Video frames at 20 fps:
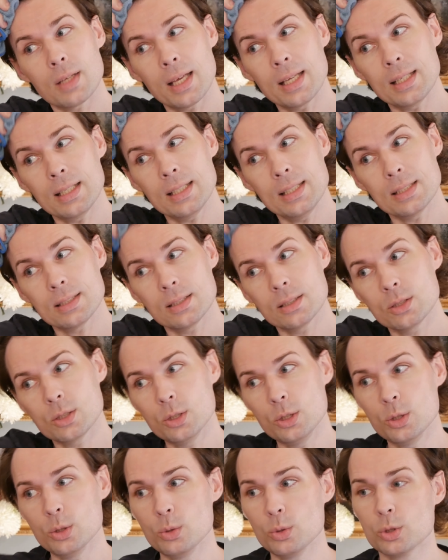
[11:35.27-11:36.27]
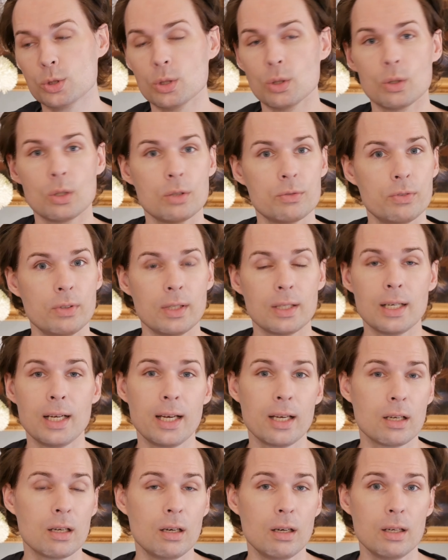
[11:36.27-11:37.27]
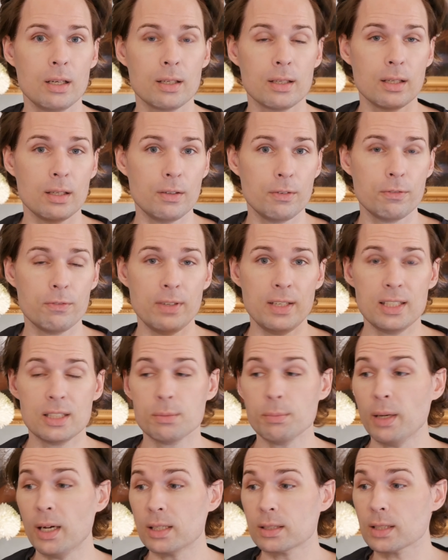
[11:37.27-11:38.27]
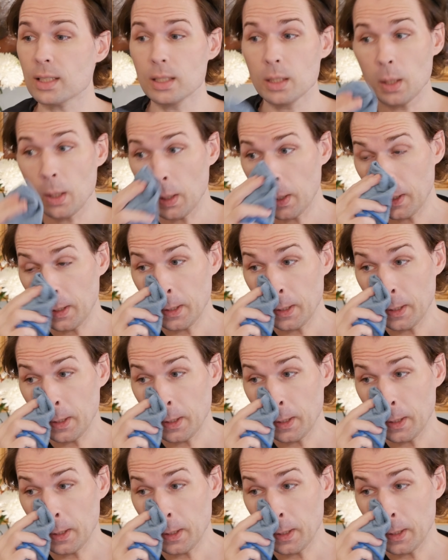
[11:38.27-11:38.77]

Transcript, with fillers: an easy to use sort of a glycolic face mask, and